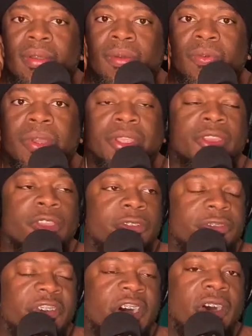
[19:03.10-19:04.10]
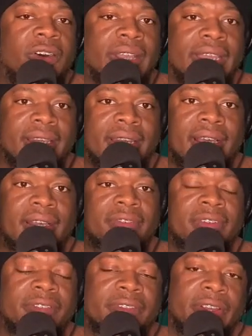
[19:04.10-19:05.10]
where you fall in love
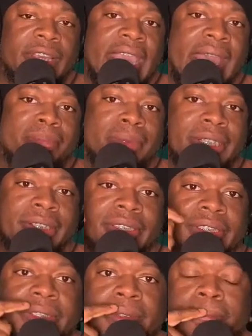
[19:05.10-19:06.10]
with your captors.